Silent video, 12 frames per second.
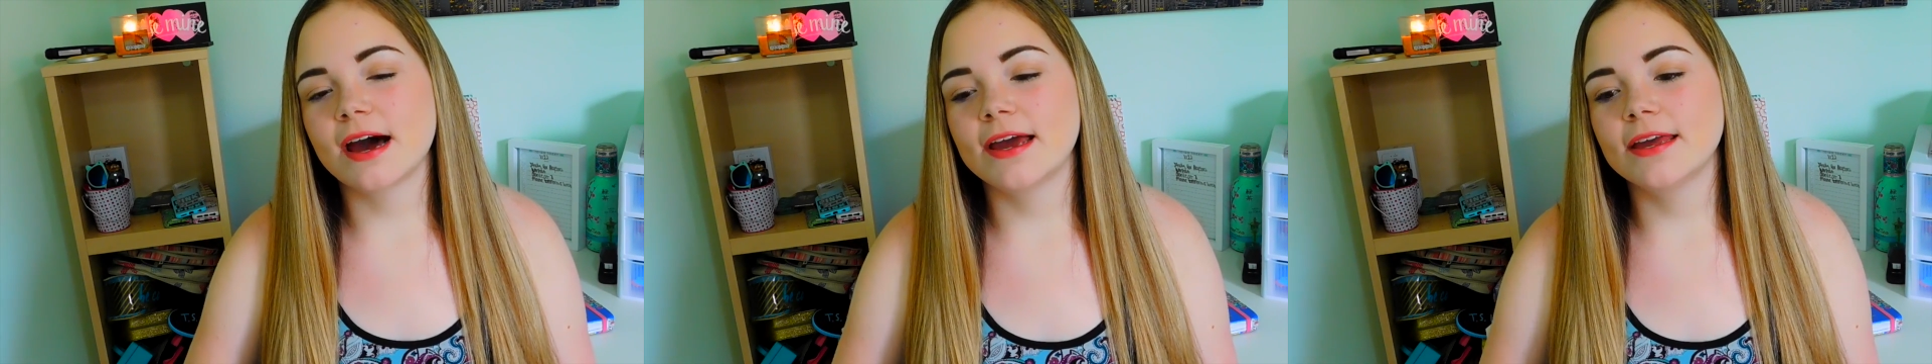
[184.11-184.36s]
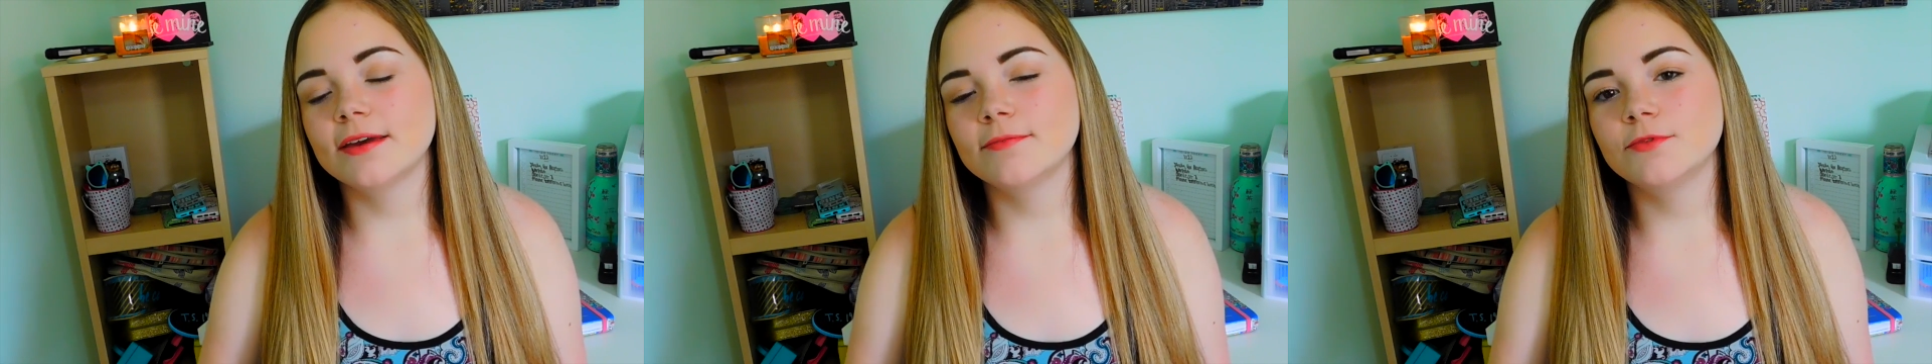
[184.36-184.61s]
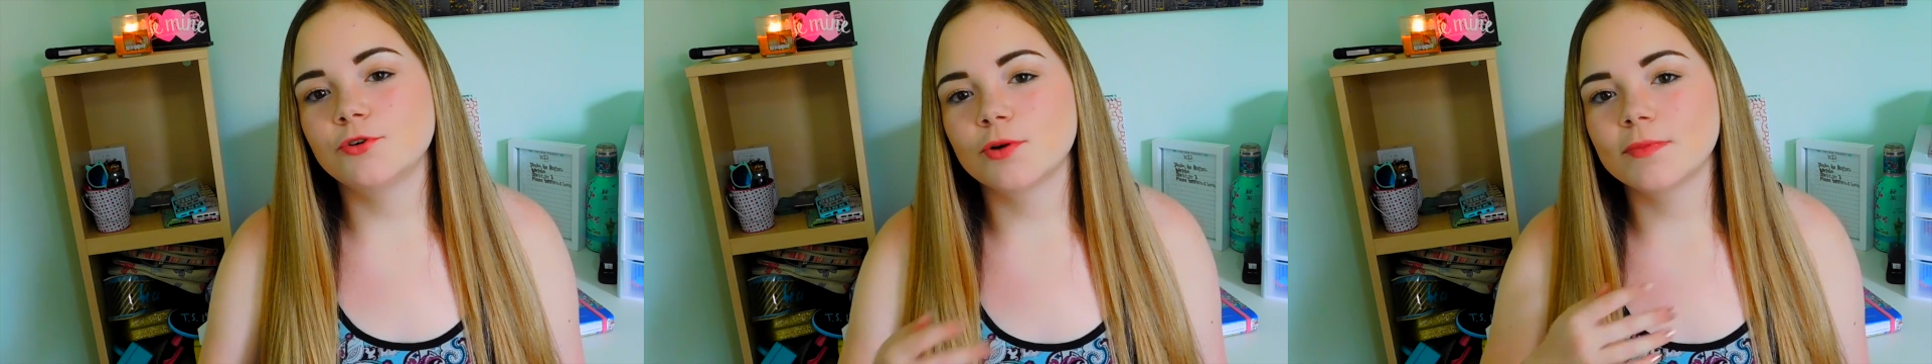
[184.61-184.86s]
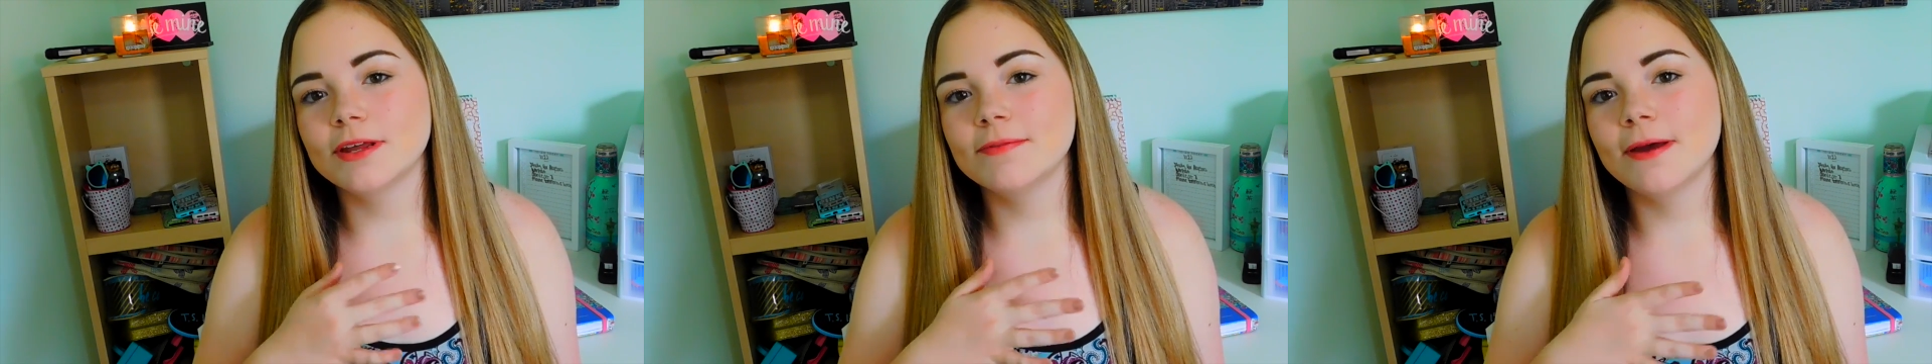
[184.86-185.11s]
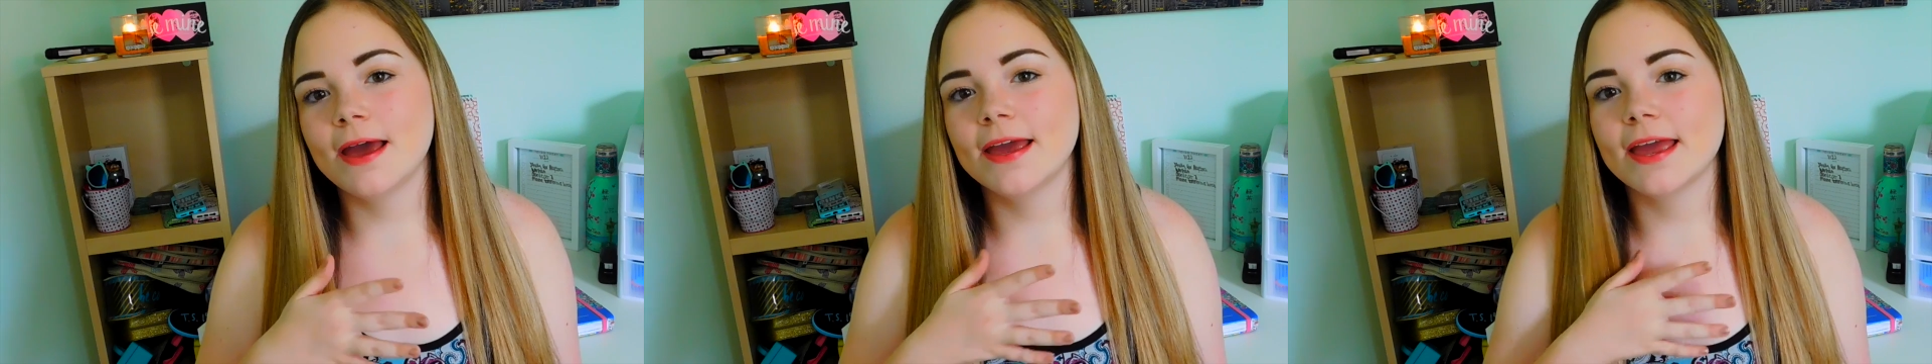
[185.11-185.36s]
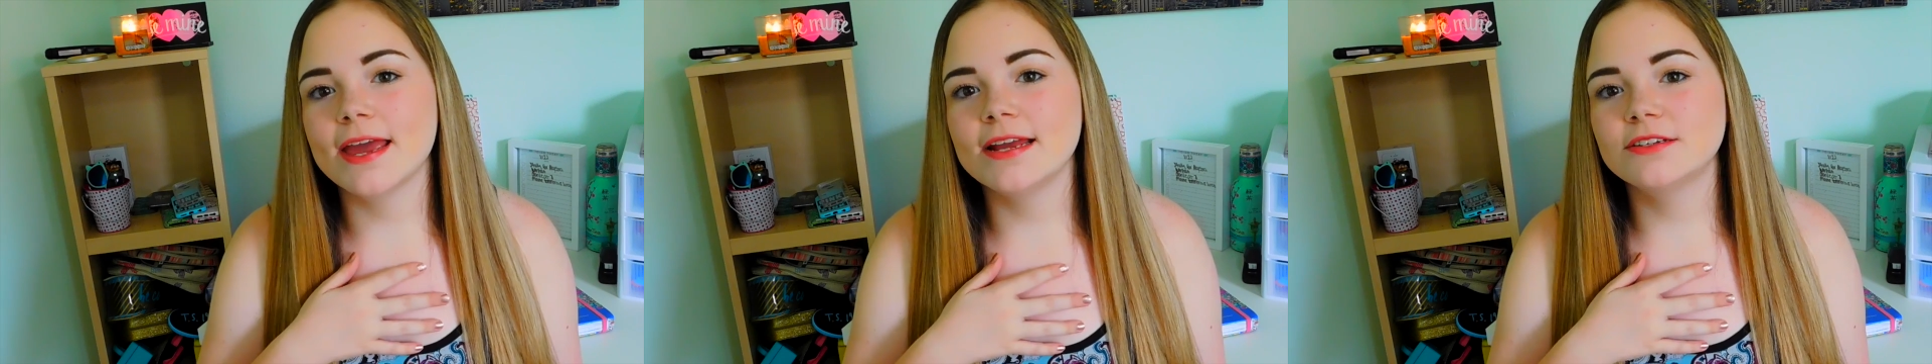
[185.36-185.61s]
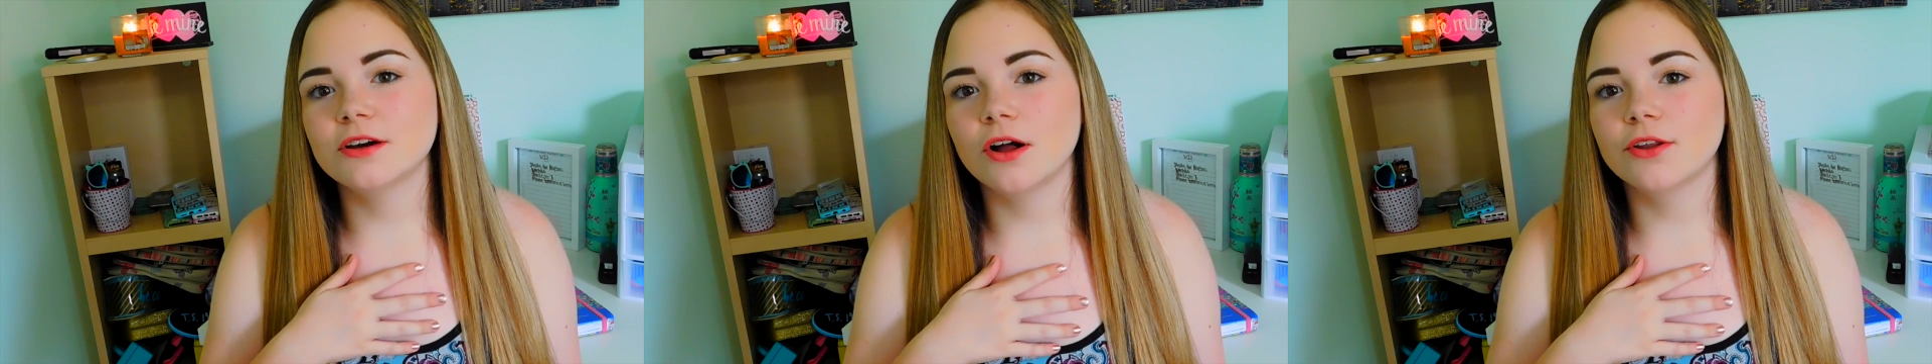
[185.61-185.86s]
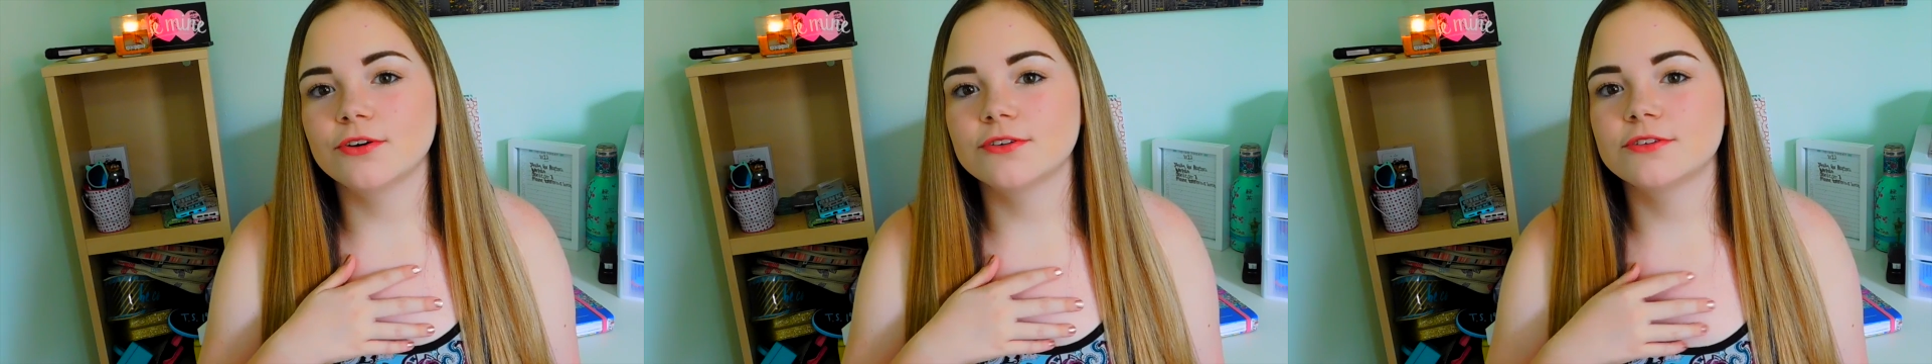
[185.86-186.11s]
I am normally paying
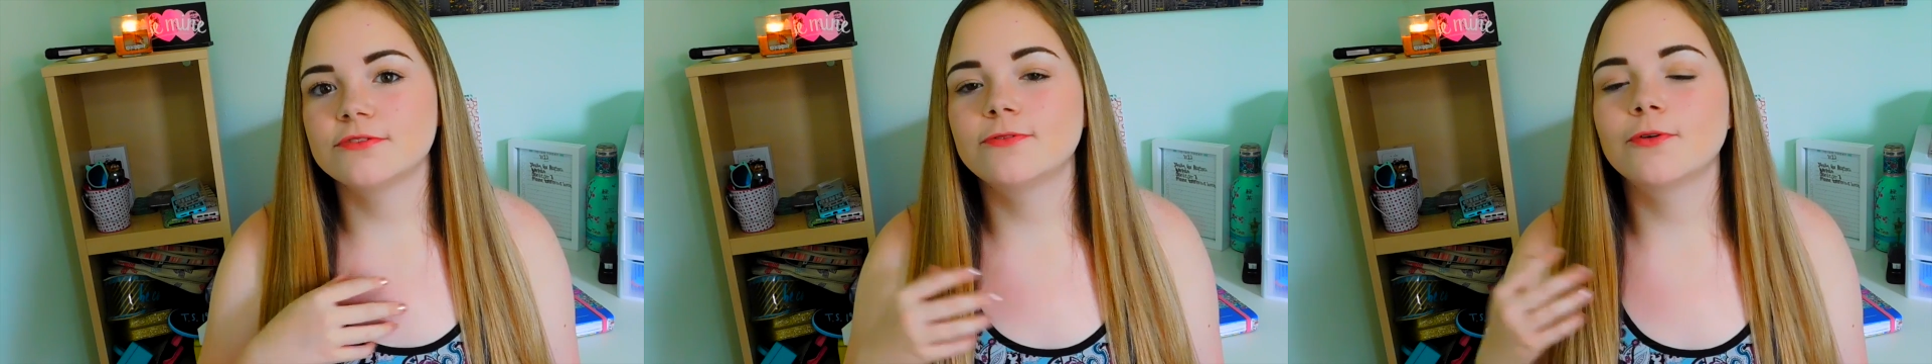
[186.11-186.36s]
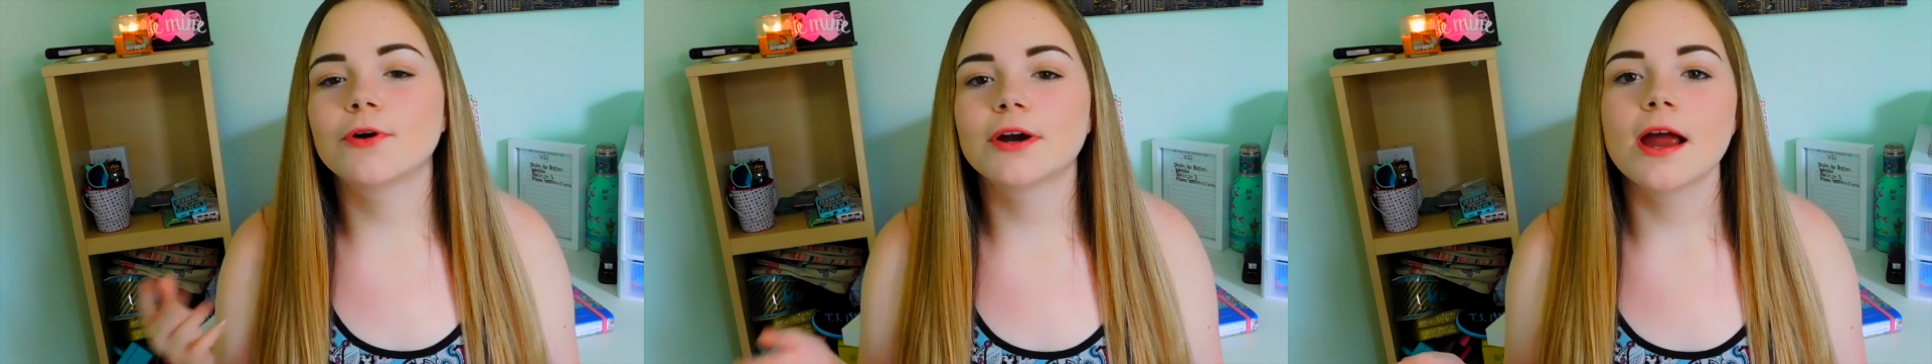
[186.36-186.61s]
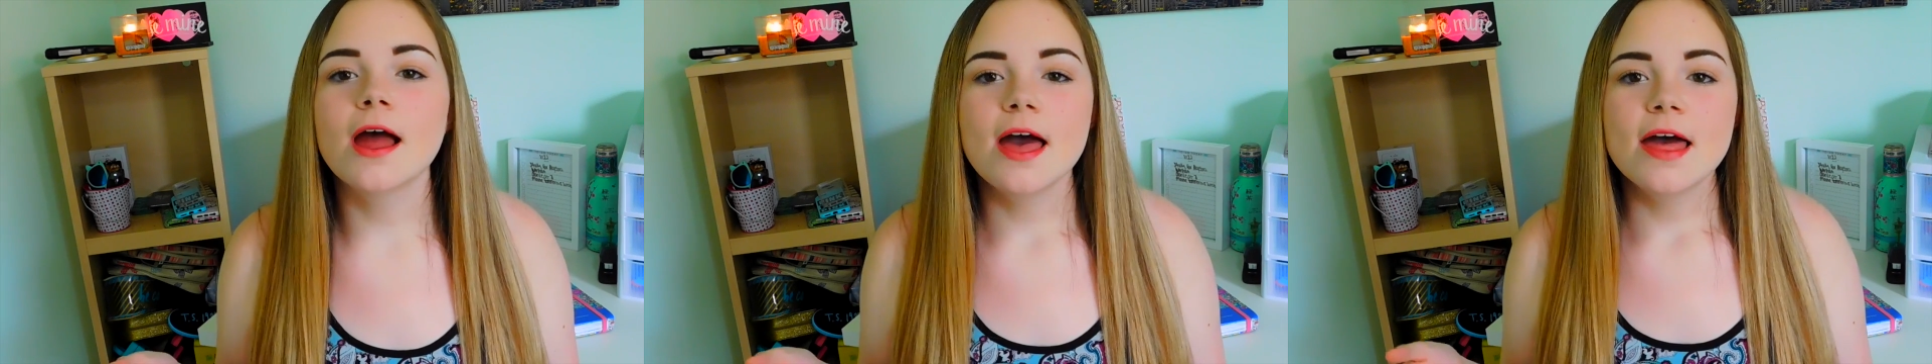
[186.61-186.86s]
$8 for